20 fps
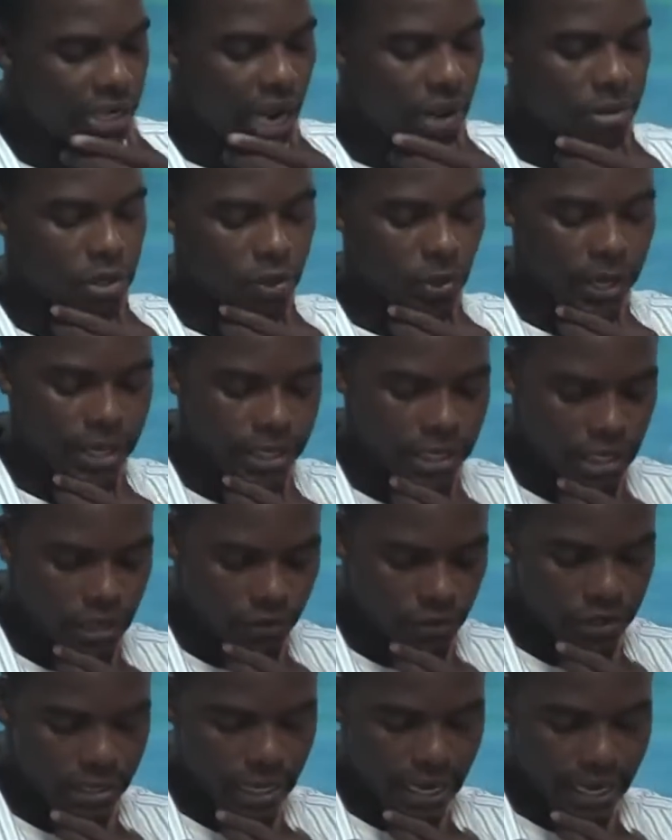chapter 26,
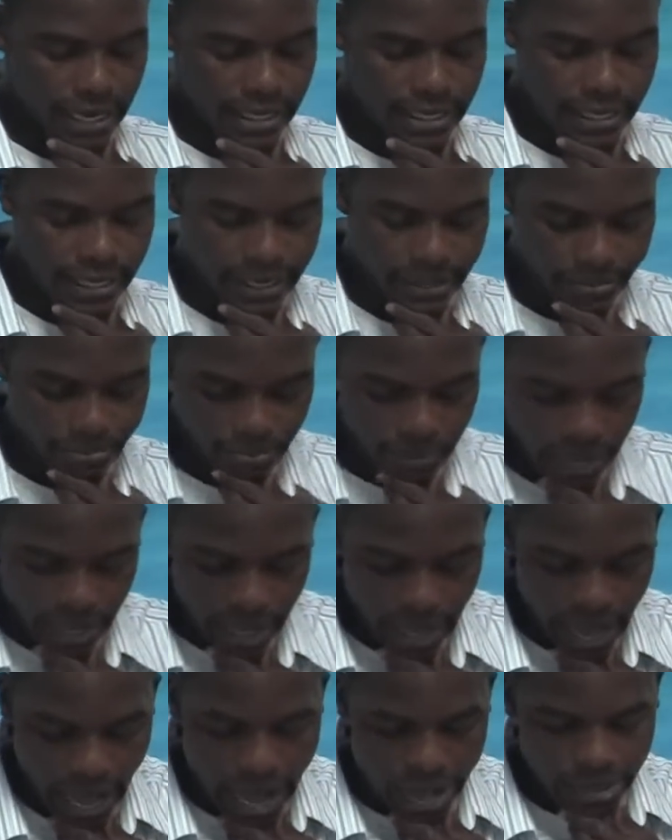verse 18.
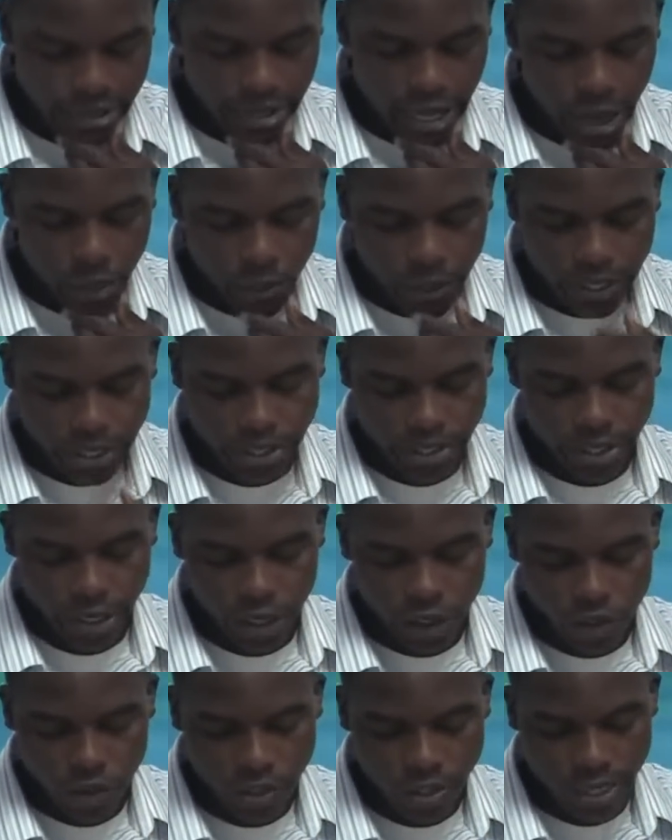And they
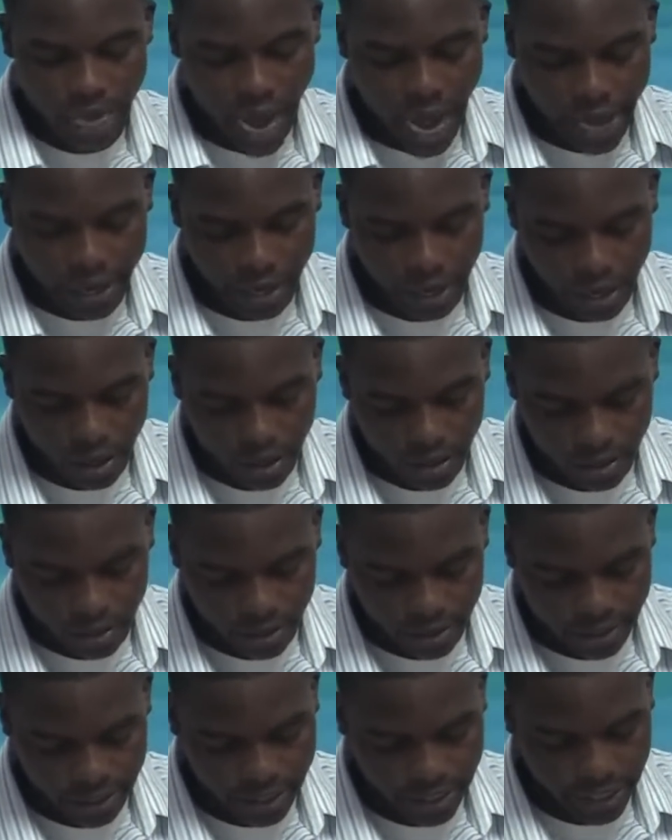withstood Uzziah
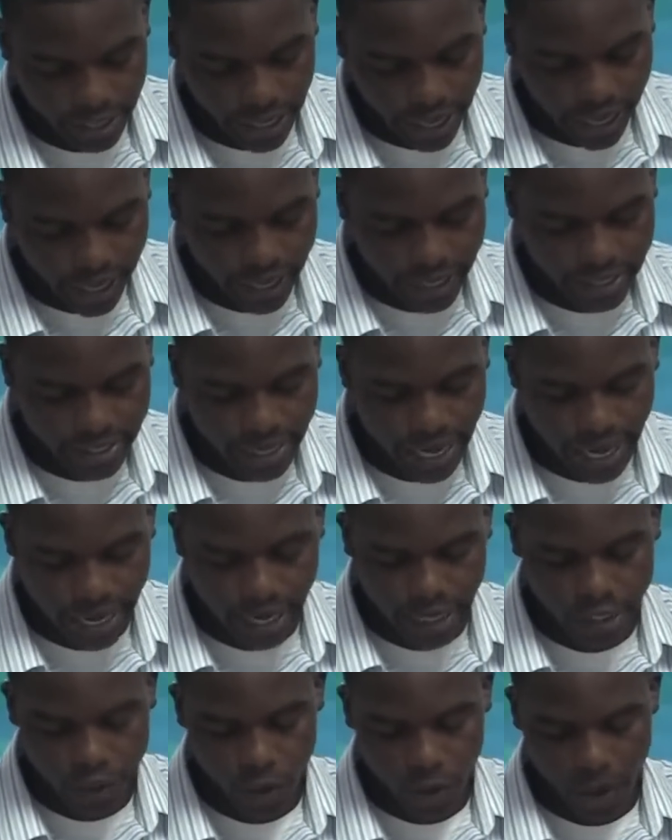the king and said
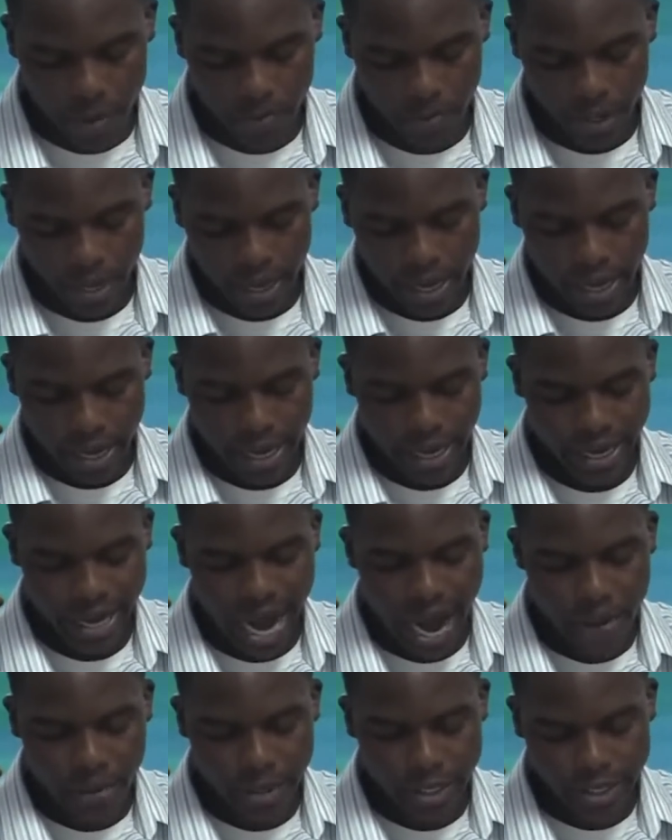unto him, It
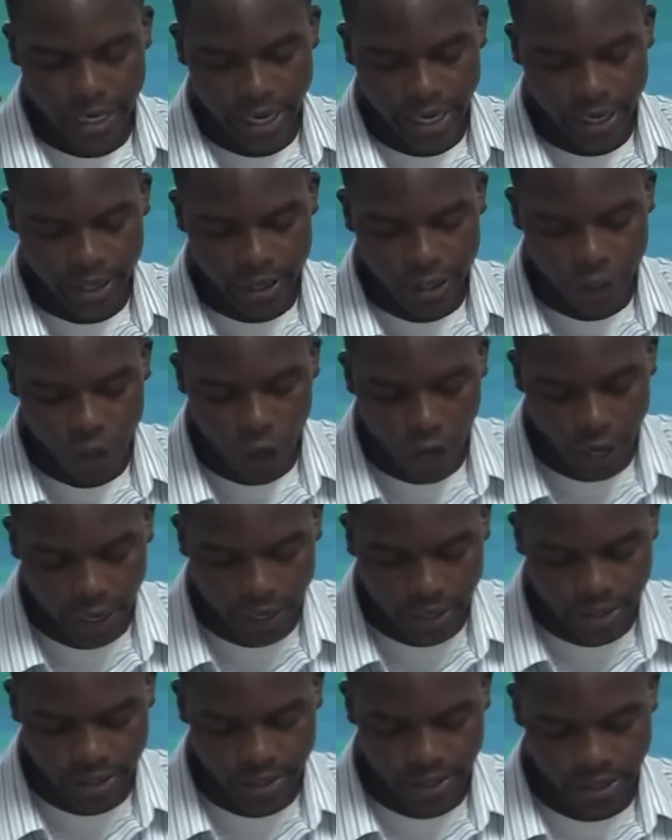appertaineth not
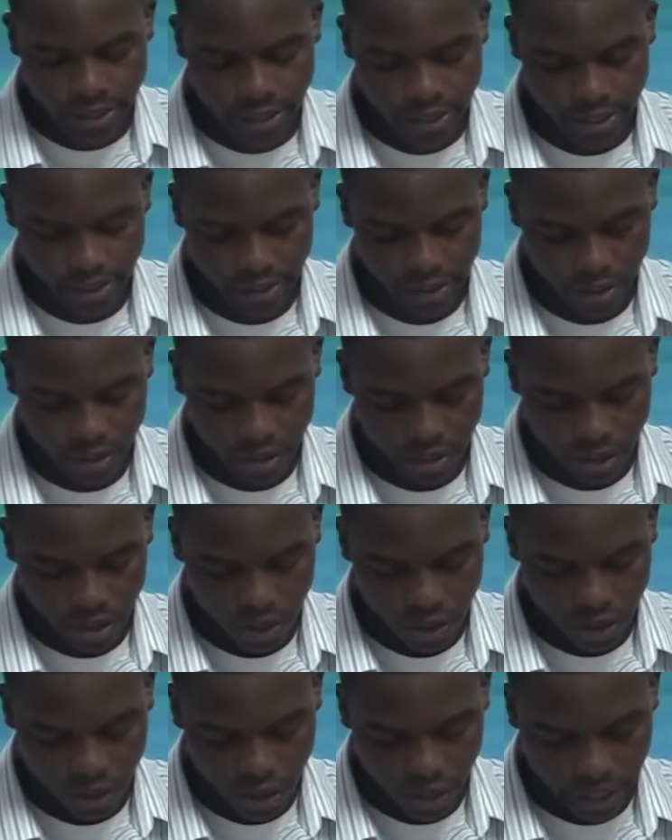unto thee.
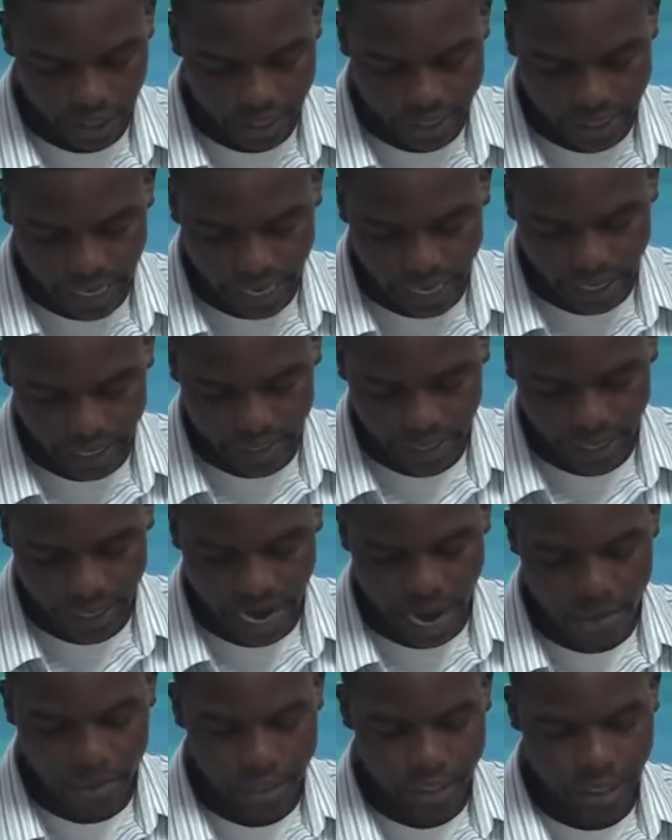It said, It
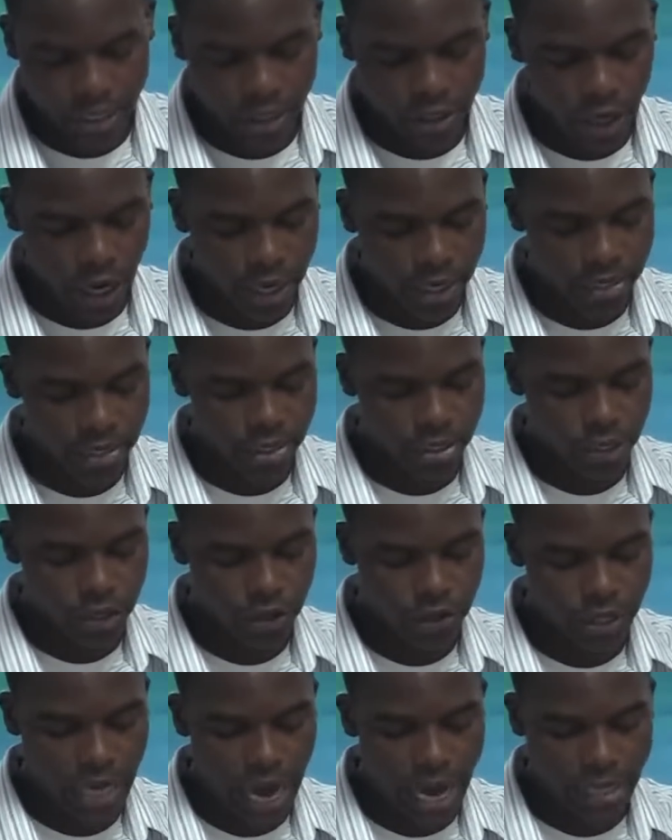appertaineth not unto thee,
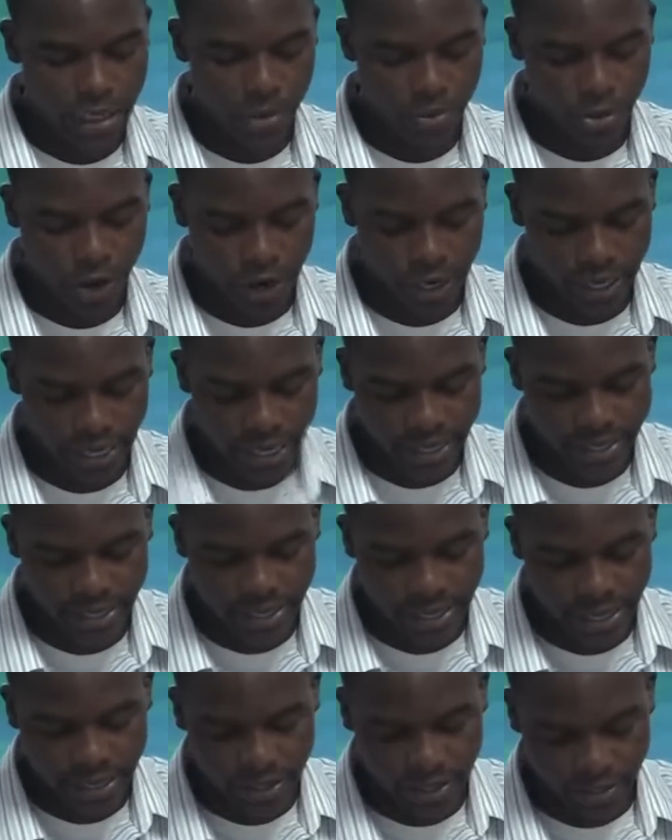Uzziah, to burn
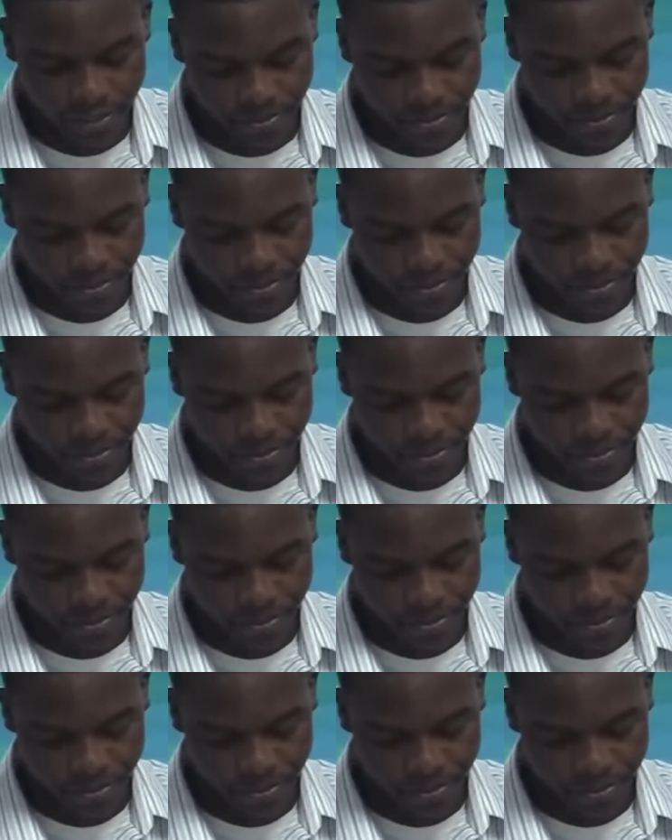incense